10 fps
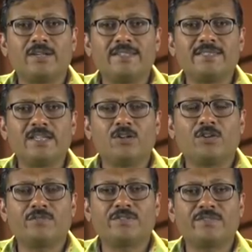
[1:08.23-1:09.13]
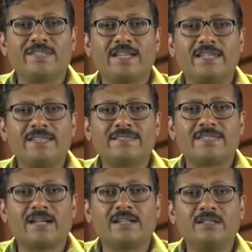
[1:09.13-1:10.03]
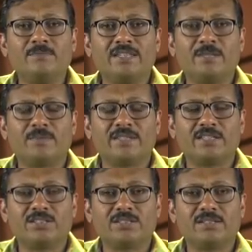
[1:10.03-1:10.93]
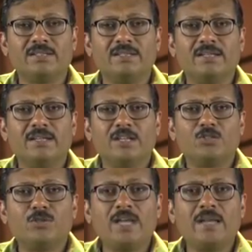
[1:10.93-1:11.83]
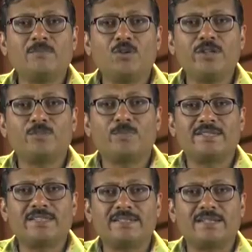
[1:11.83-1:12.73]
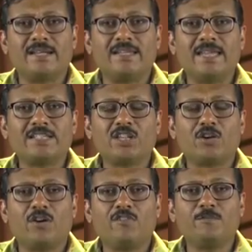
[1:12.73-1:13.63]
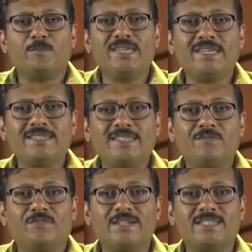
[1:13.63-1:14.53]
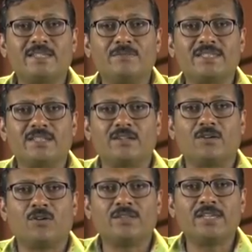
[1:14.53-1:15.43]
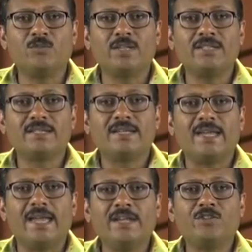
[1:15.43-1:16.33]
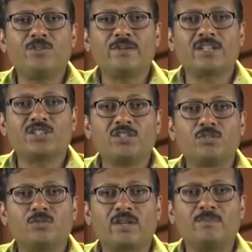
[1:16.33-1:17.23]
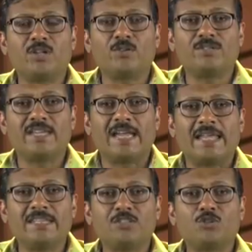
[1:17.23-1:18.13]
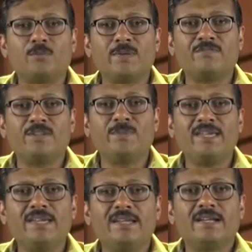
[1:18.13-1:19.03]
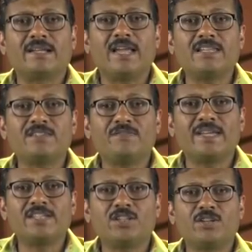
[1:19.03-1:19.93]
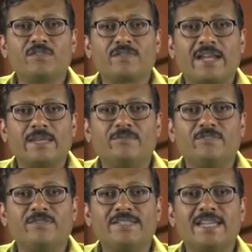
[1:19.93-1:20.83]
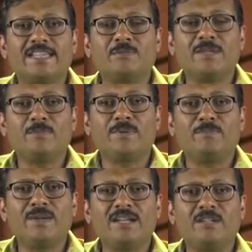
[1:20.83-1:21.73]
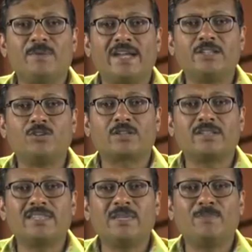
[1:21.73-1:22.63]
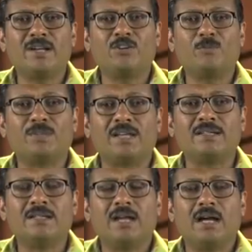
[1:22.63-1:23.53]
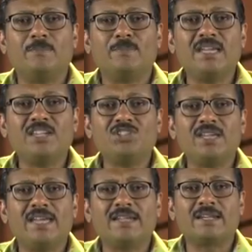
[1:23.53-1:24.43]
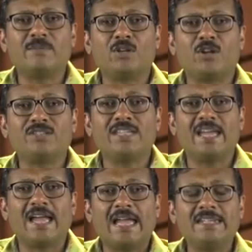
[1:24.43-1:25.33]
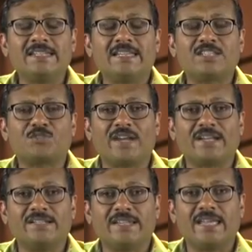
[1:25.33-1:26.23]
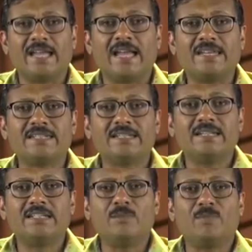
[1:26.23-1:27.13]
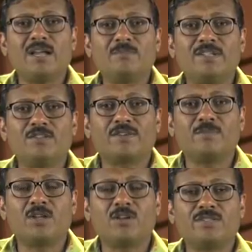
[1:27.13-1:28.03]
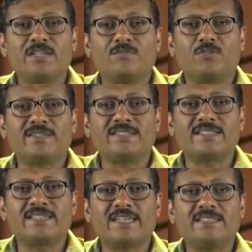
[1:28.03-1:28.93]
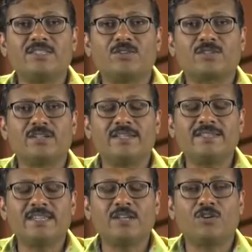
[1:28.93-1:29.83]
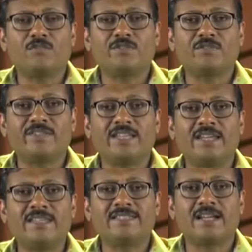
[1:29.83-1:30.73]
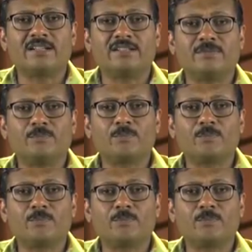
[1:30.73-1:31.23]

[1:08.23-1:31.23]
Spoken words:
Hari Singh Gaur Vishwavidyalaya, Sagar, Madhya Pradesh. Today I am going to present a lecture of BSc first semester on the unit Introduction to Criminology, and the topic will be Classification of Crime, which has been prepared by Dr. Deepak Gupta, a PhD in Criminology and a guest faculty at Department of Criminology and Forensic Science, Dr. Hari Singh Gaur Vishwavidyalaya, Sagar.